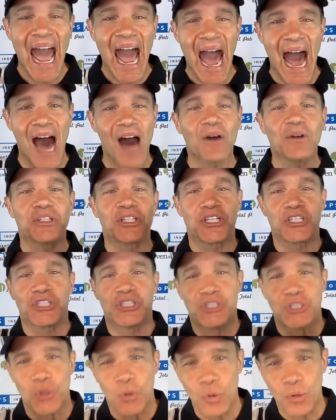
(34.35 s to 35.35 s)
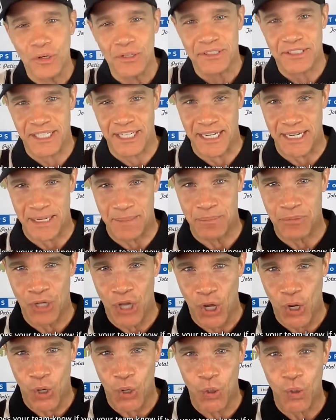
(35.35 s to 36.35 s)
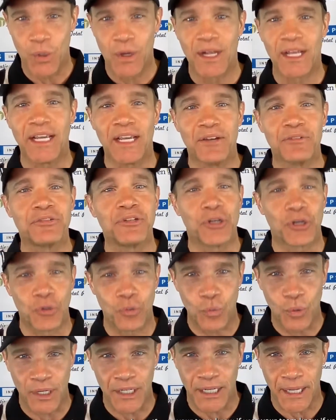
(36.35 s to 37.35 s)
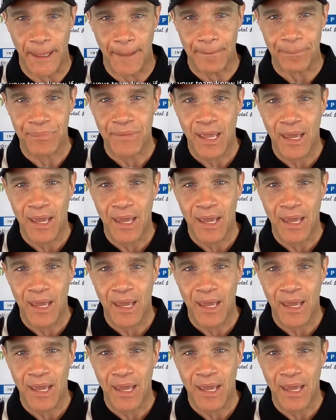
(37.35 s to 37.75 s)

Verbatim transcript: How does your team know if you're winning?